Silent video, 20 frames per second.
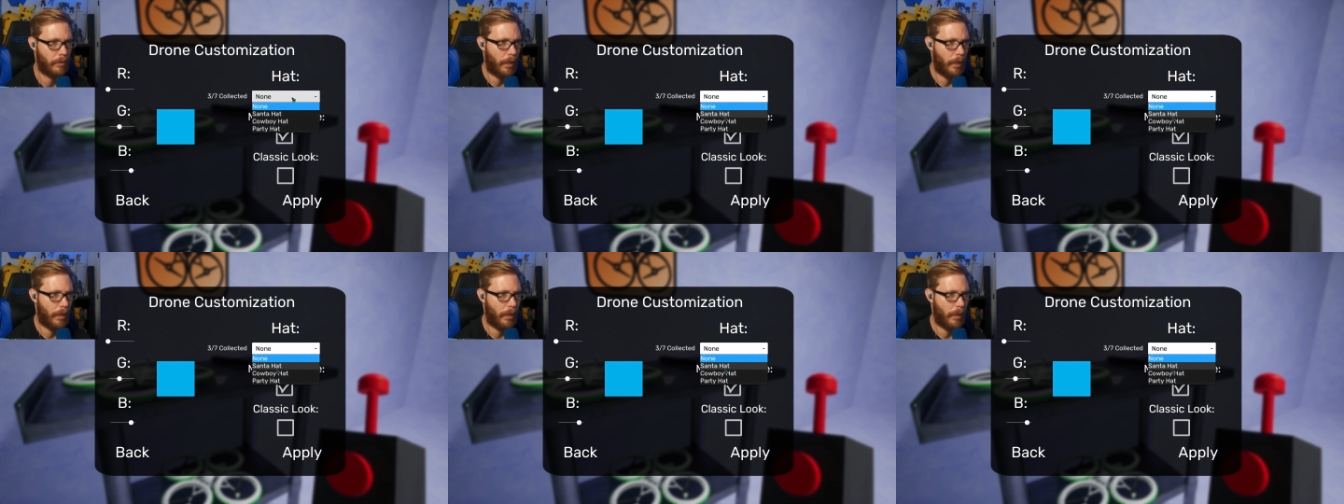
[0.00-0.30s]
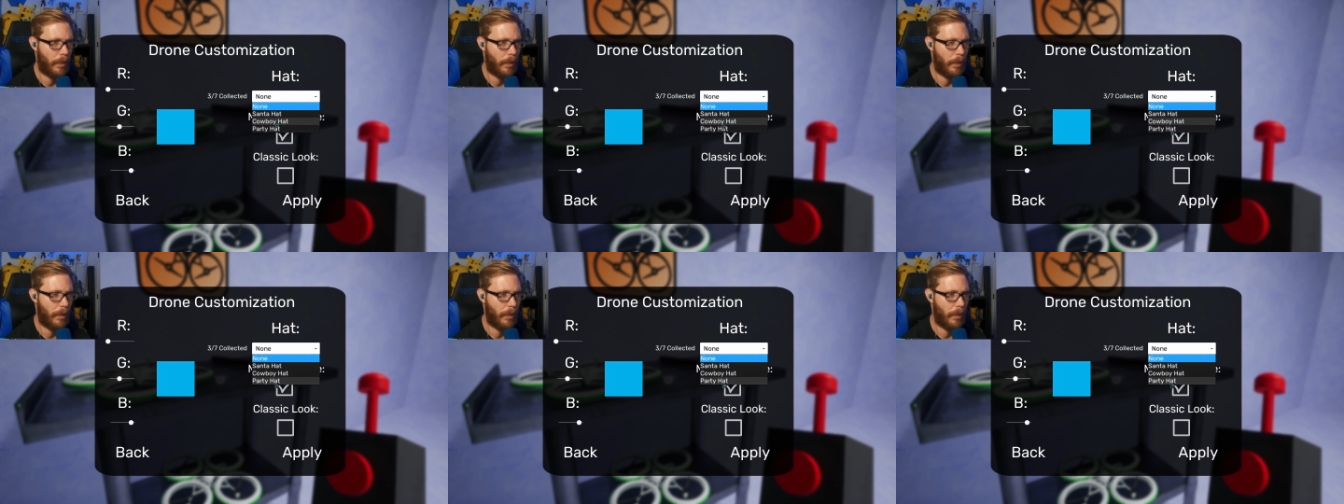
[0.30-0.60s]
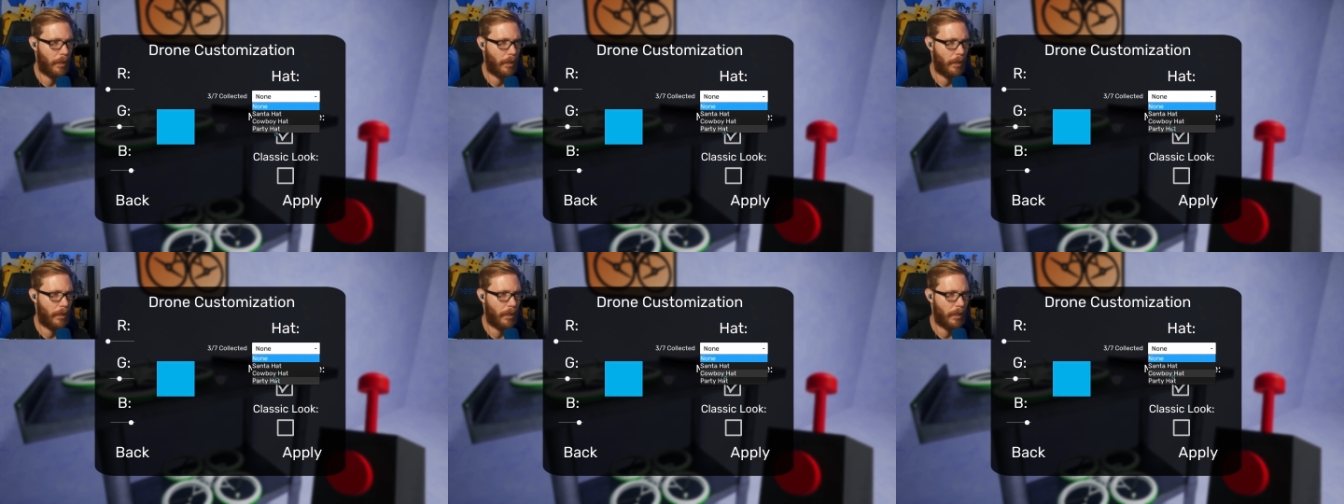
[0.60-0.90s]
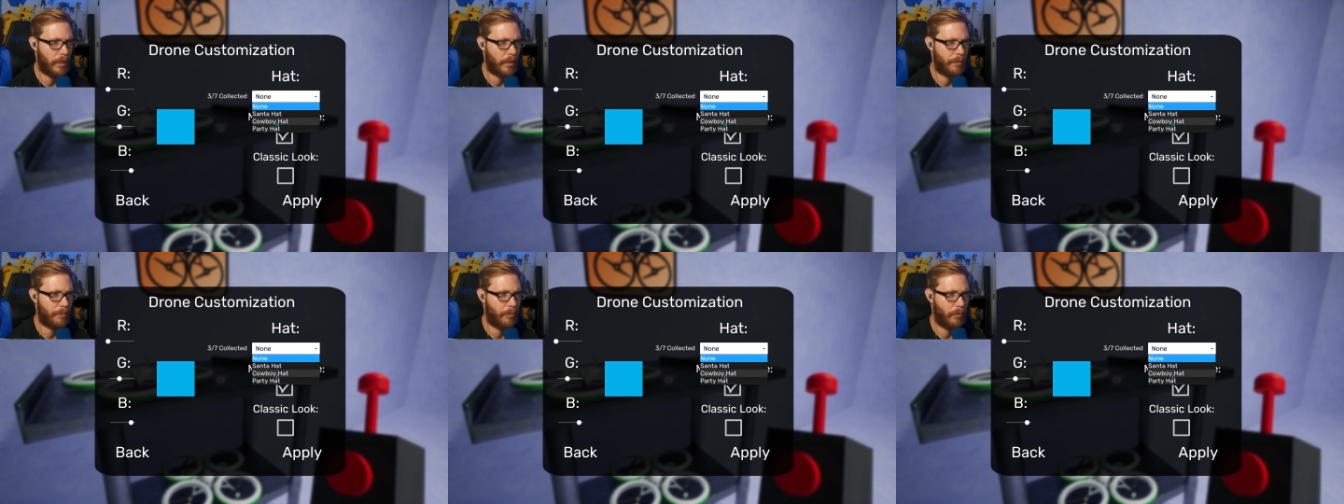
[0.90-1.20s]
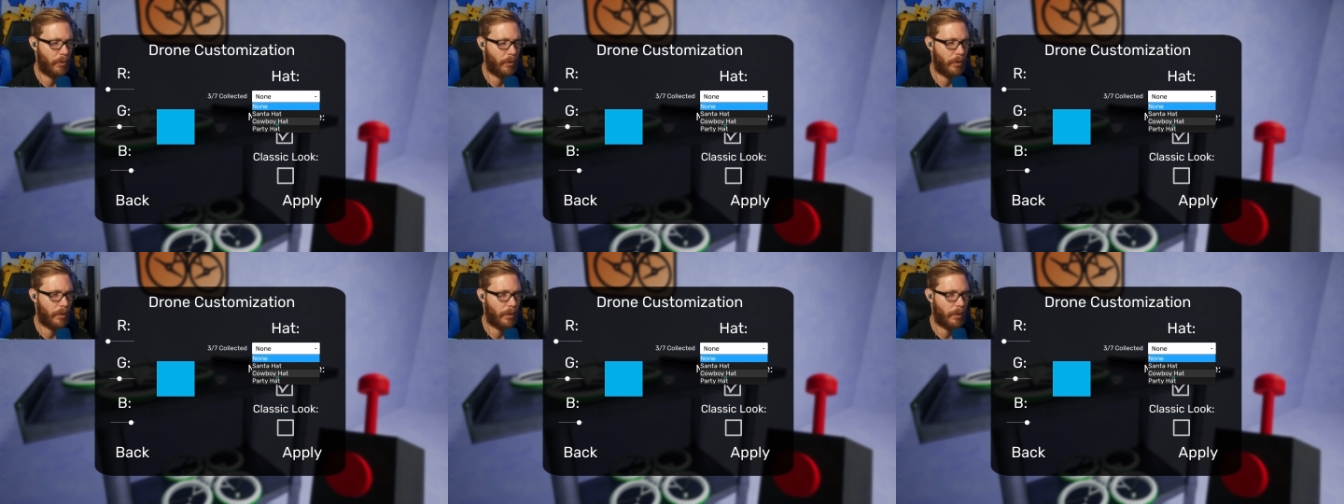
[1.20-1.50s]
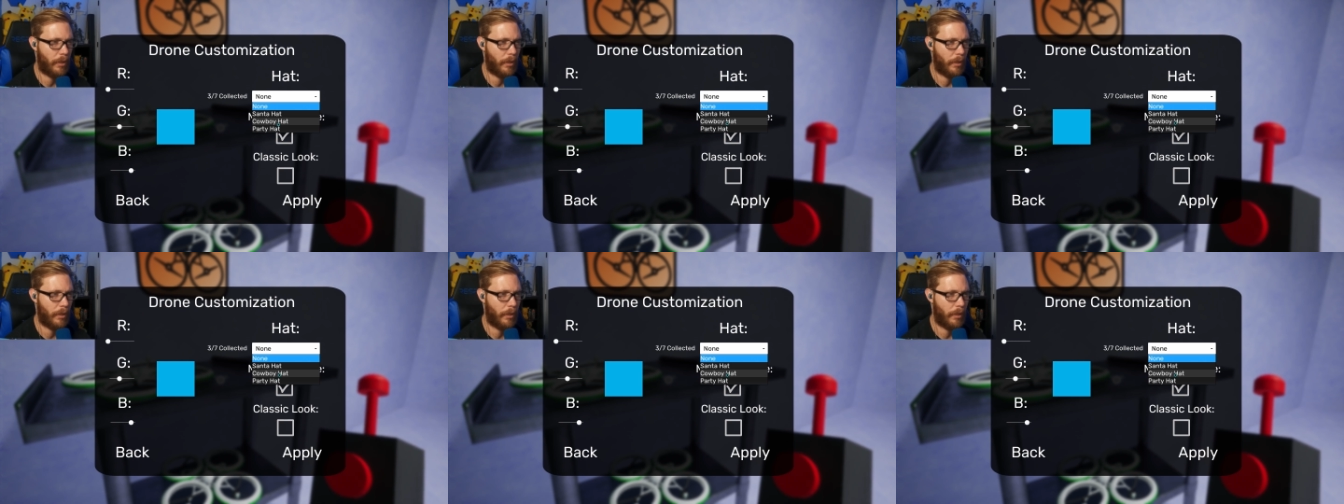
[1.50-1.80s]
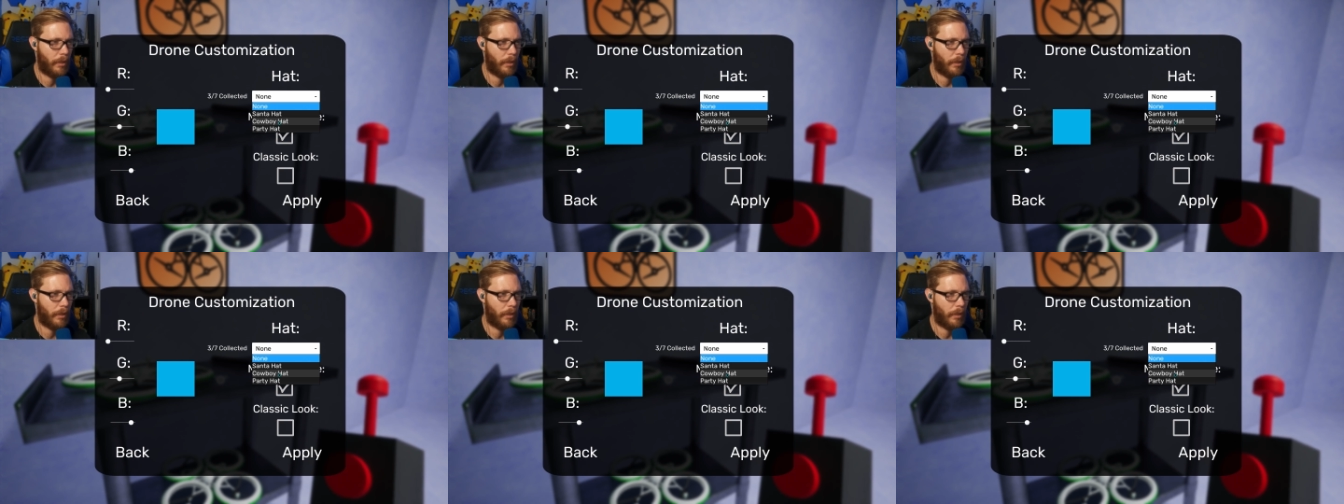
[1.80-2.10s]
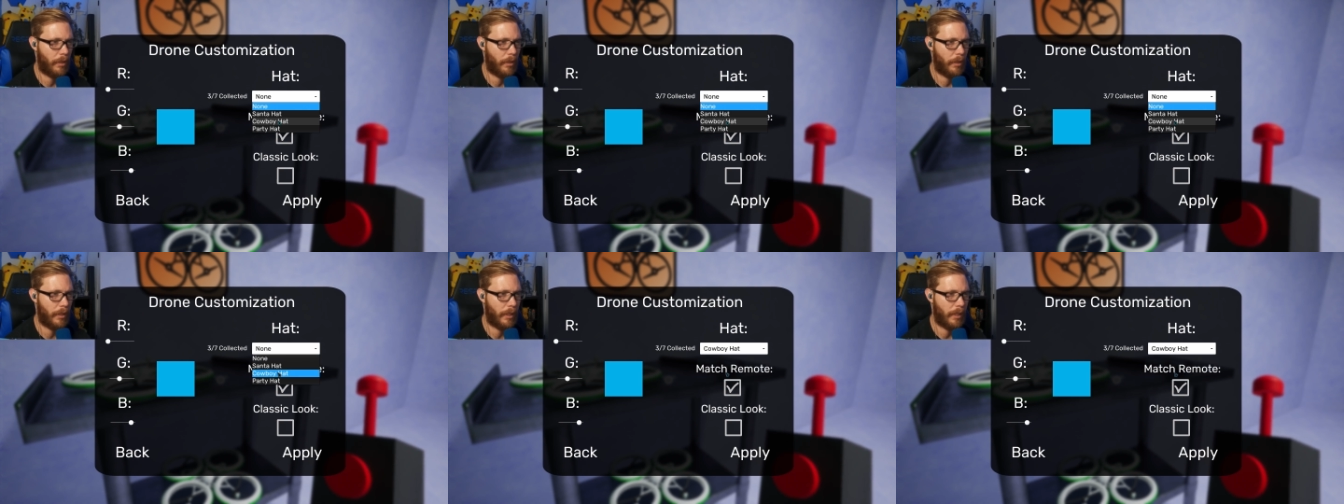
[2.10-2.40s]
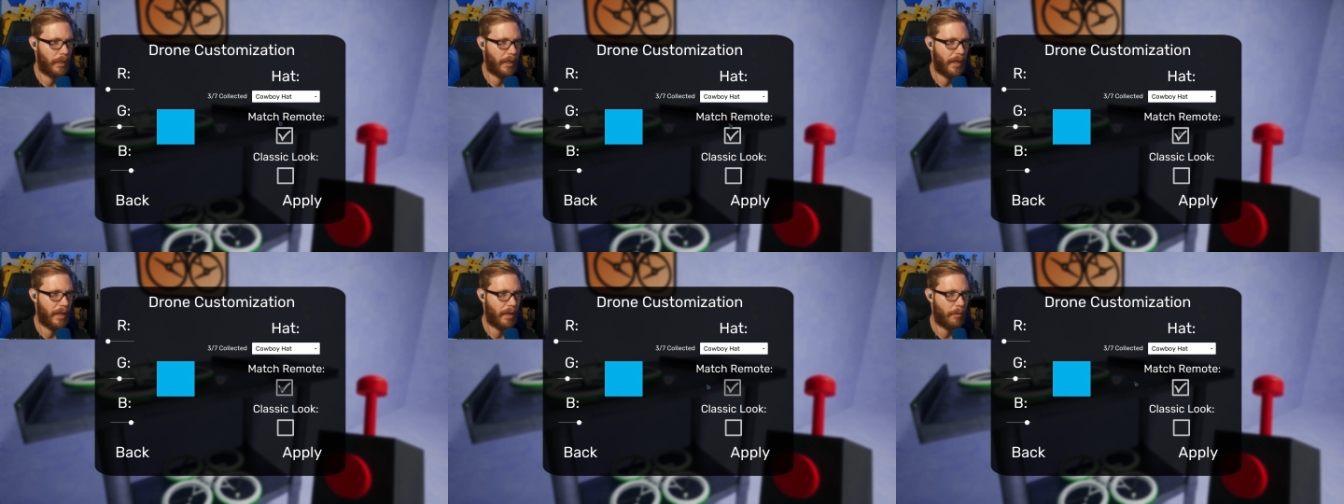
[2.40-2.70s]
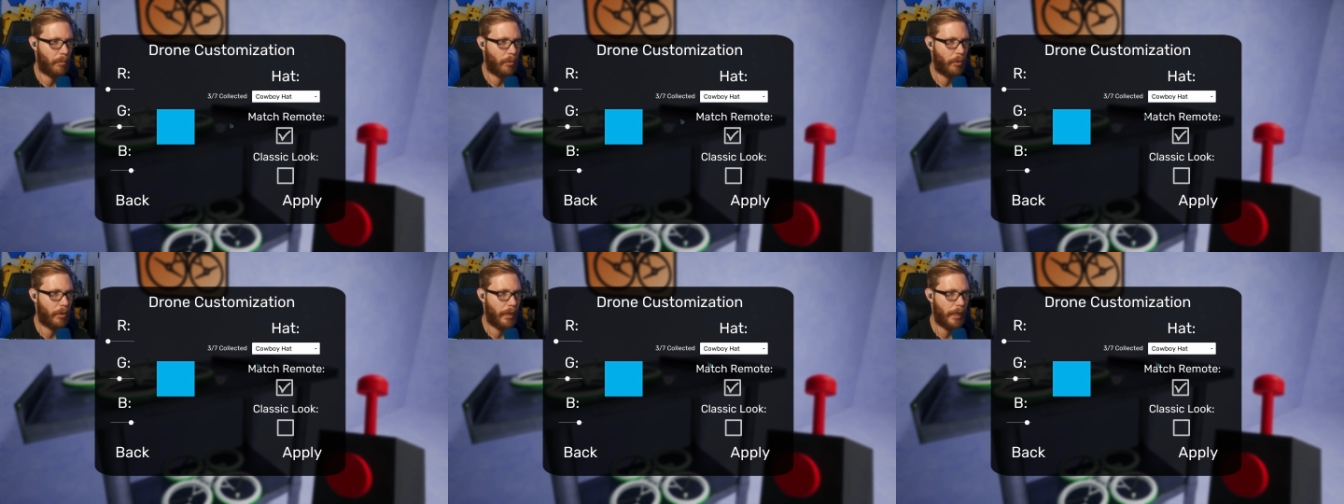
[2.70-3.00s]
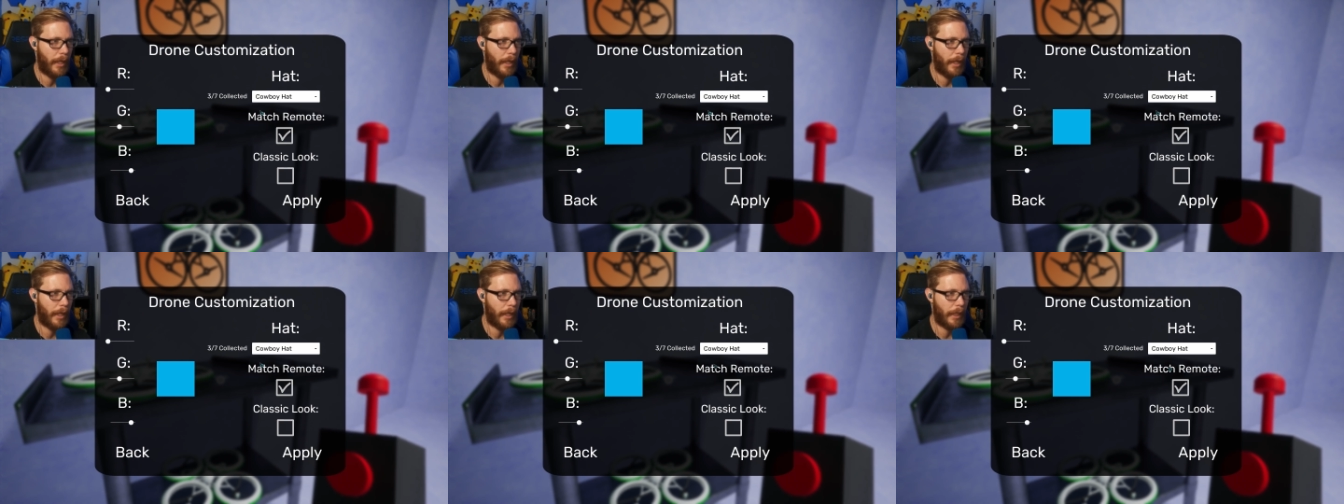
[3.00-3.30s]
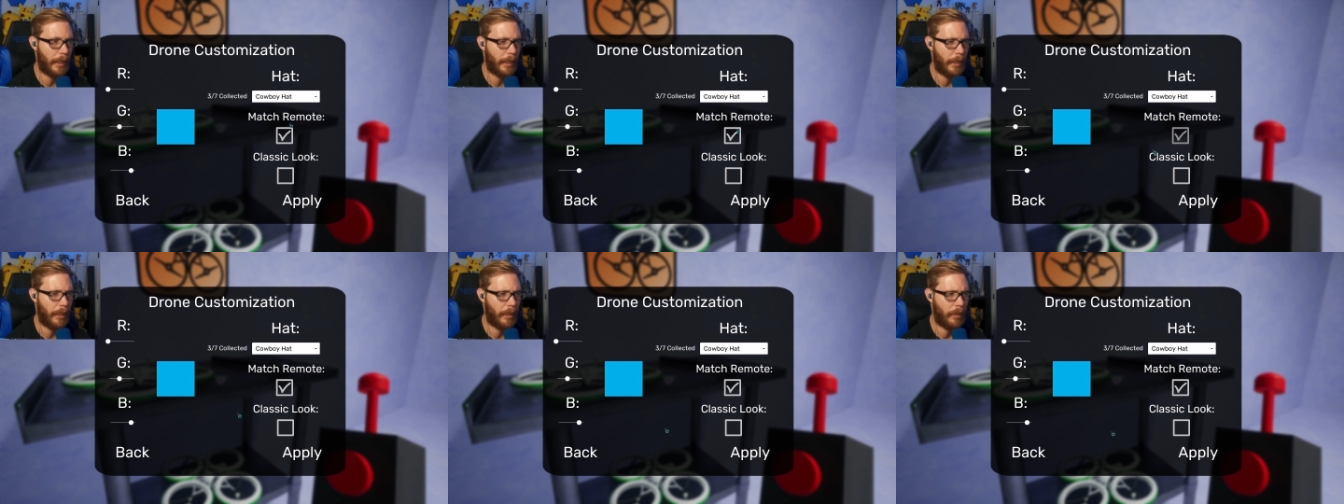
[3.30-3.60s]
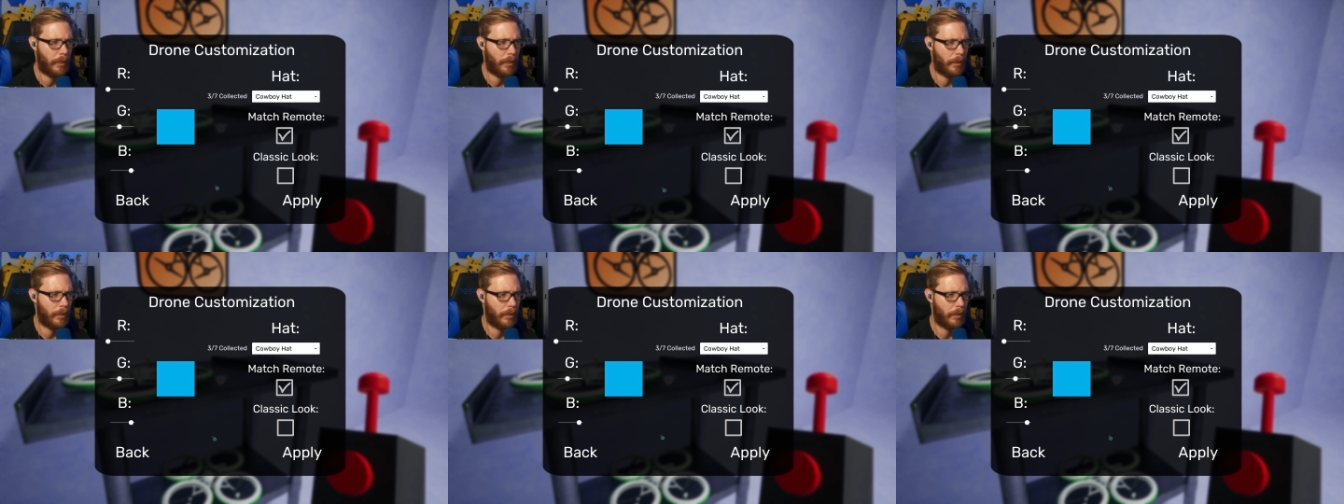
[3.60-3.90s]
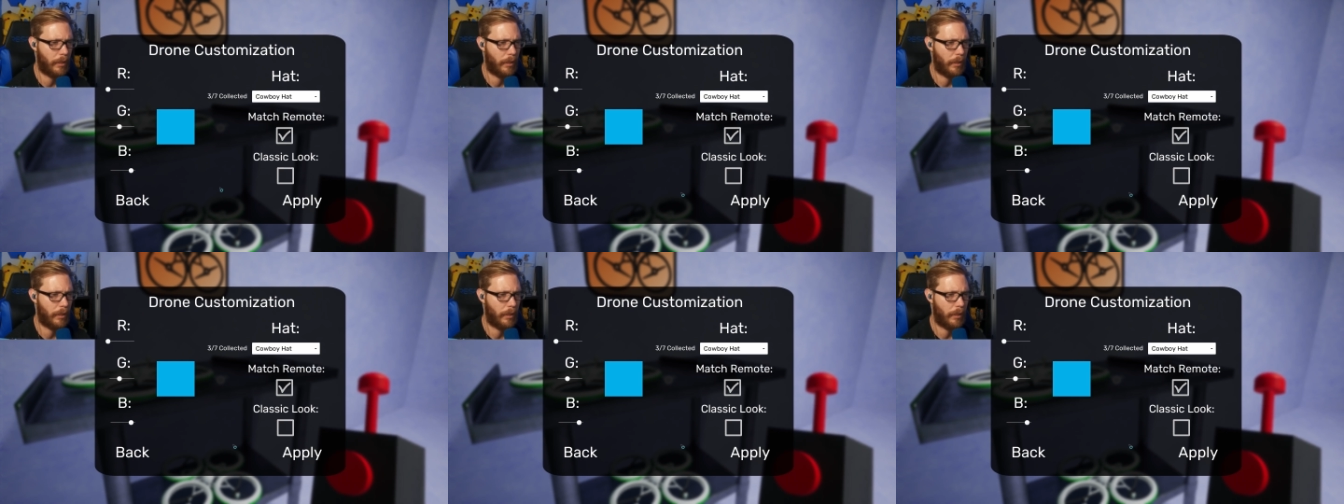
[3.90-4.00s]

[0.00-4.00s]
And let's put on the cowboy hat again.